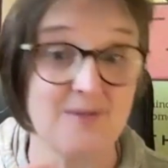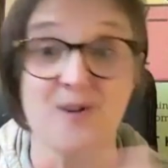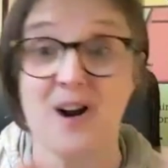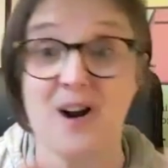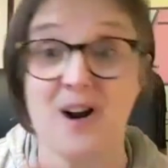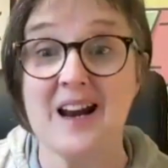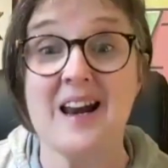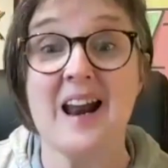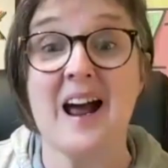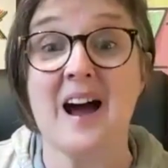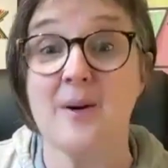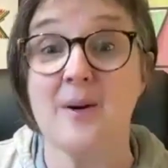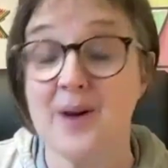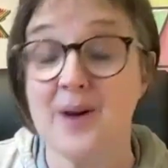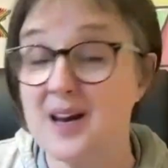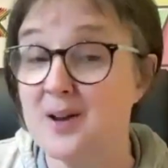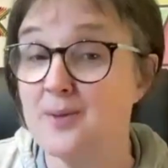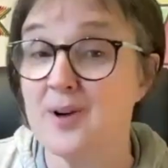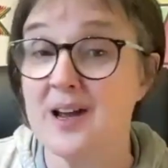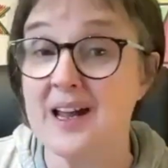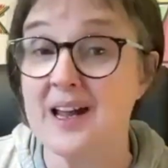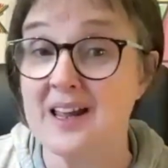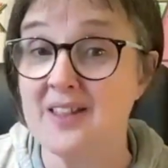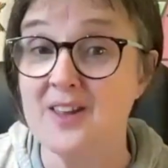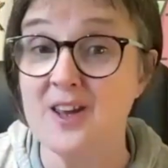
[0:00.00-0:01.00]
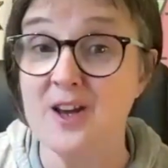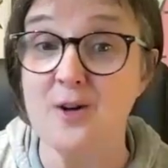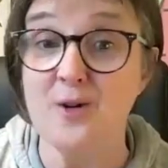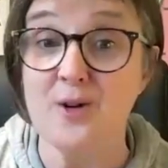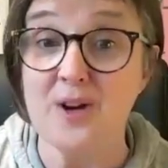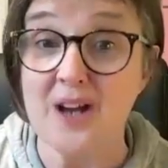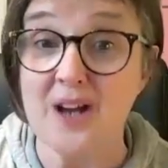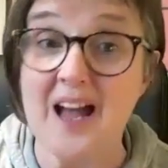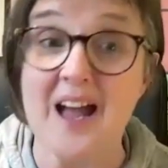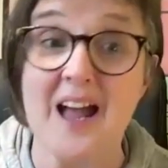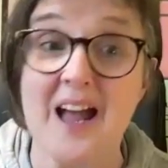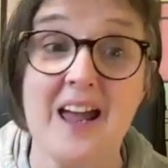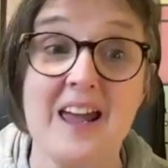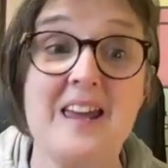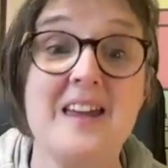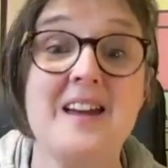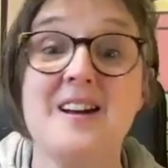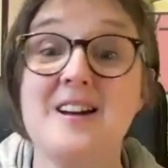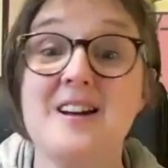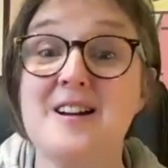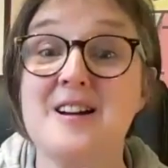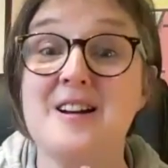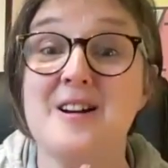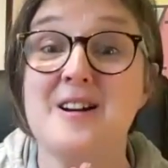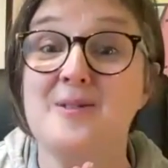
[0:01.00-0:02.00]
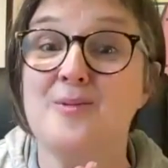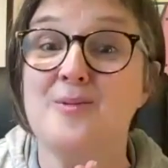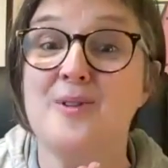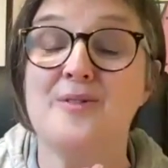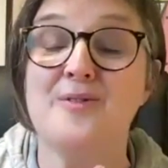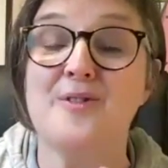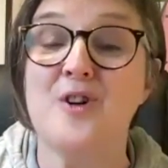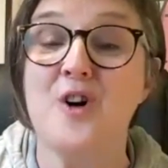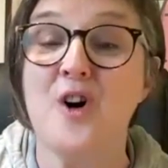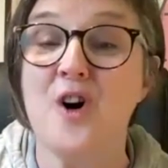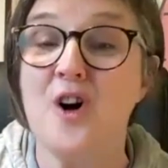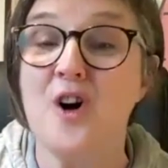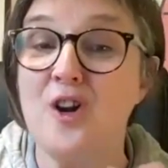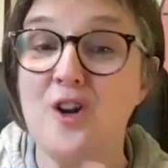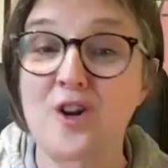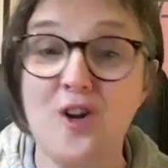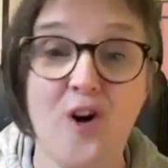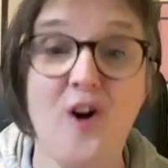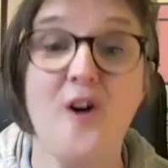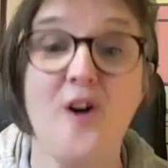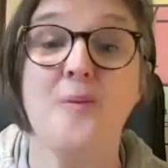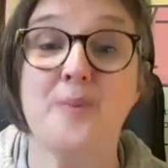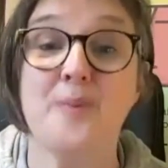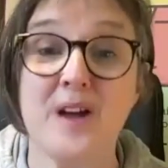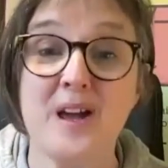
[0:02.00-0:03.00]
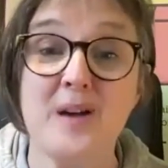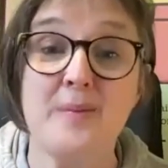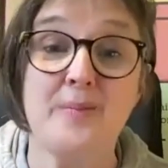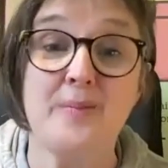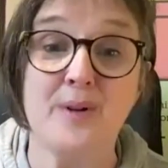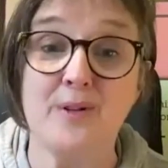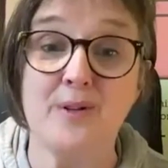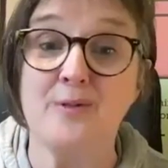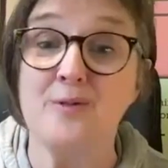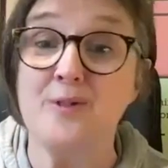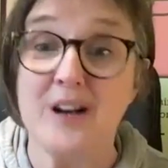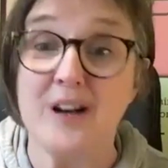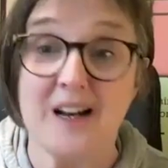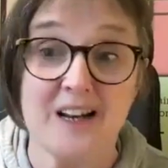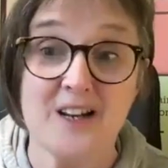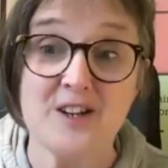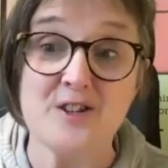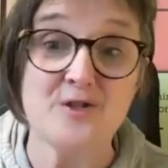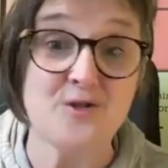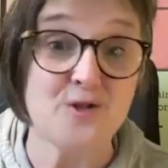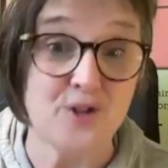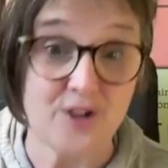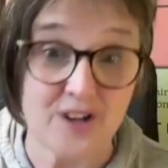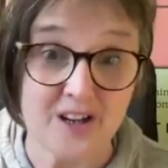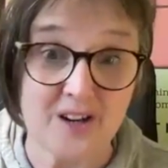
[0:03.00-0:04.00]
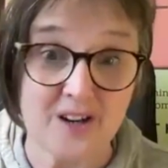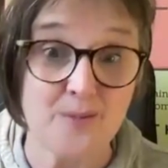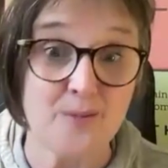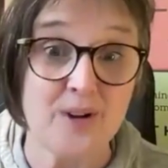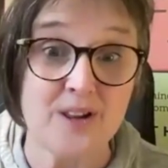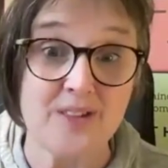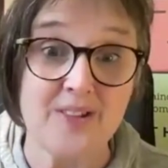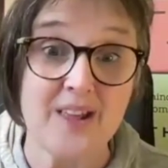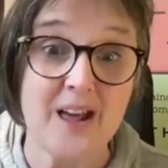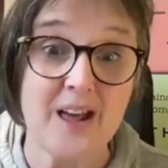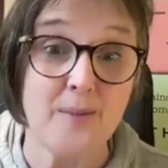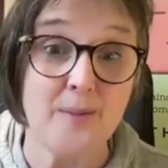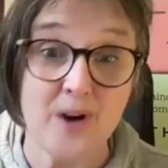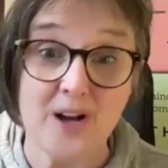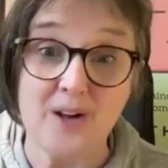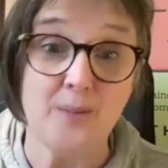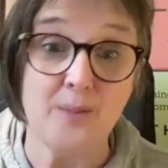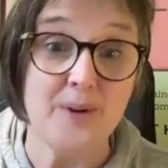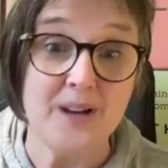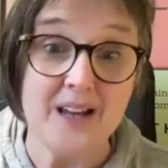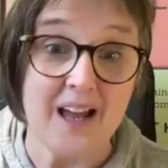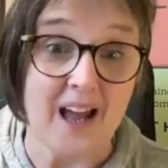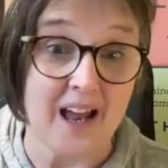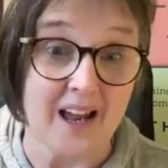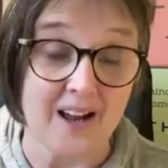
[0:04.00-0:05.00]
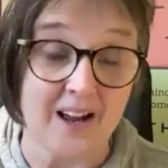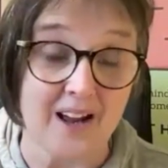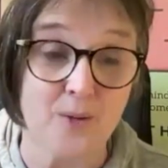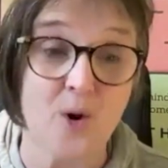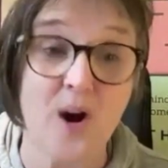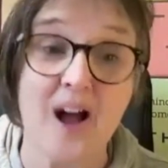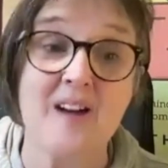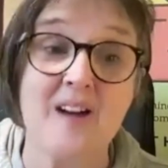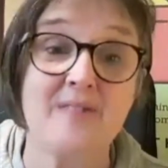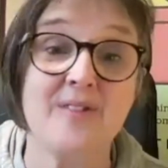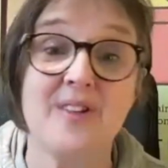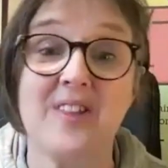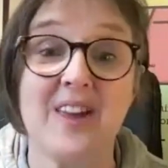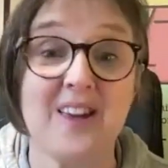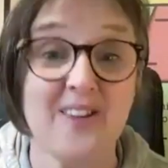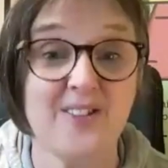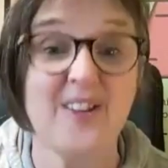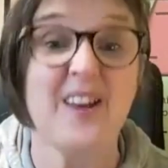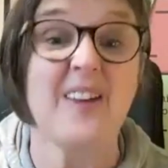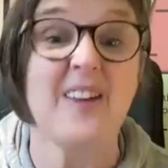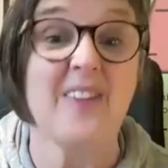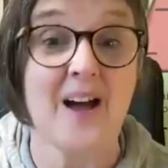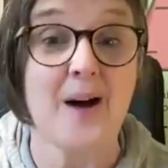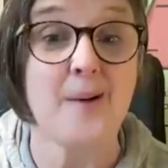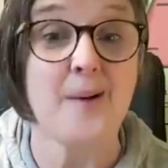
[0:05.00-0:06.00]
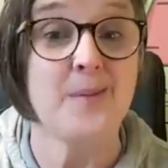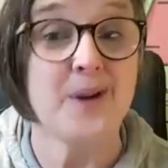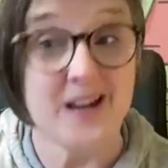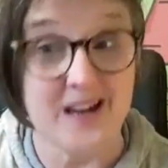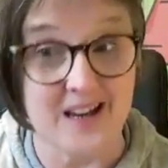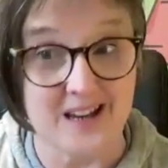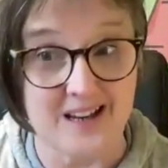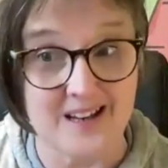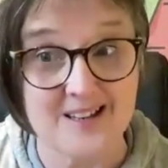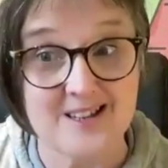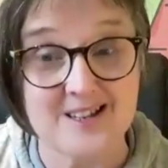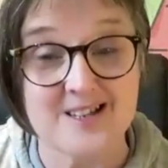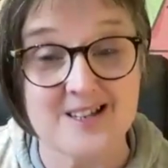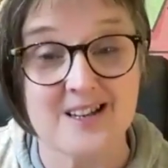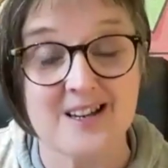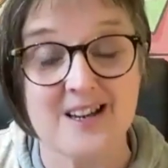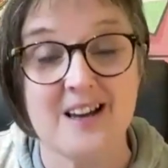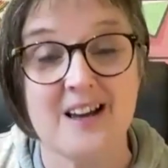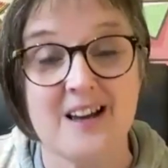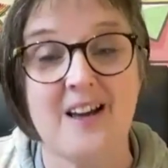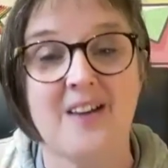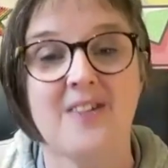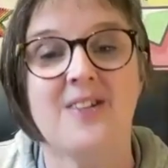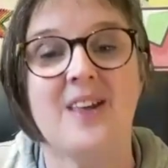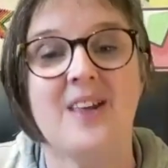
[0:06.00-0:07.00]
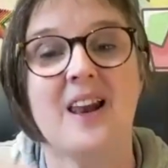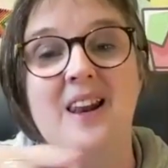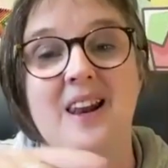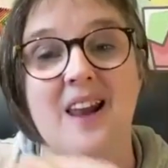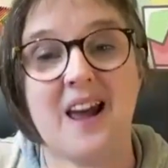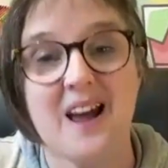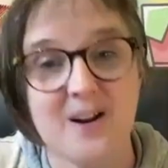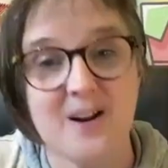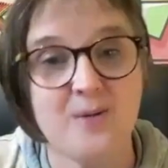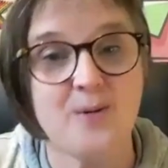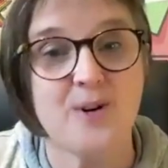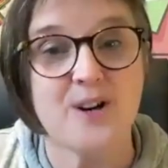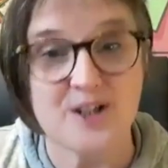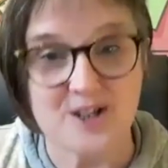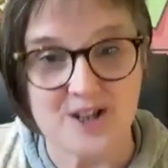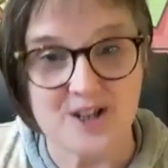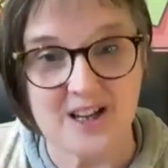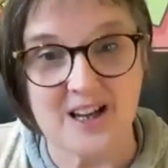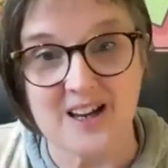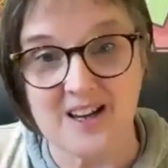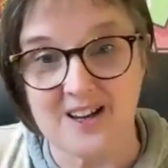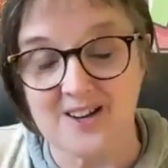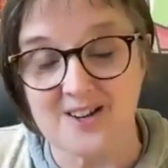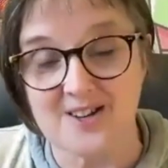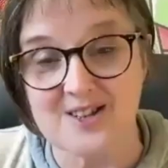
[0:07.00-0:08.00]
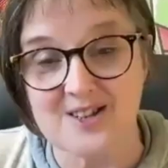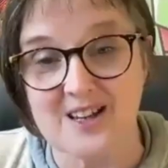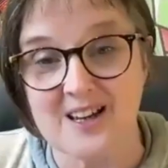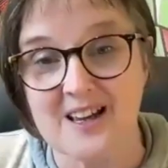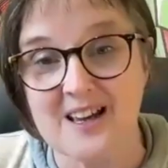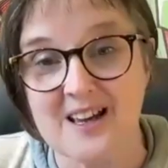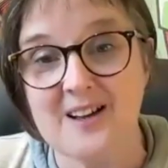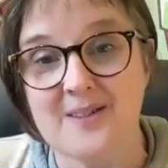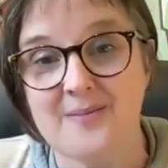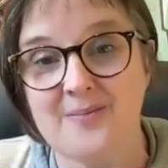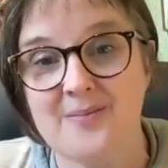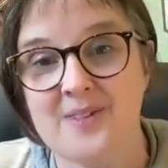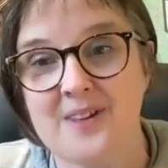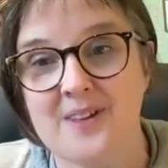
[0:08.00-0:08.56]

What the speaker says: Right now, anyway, in the UK, we've got a lot of people really struggling with their well-being, whatever they think that means. The language they're using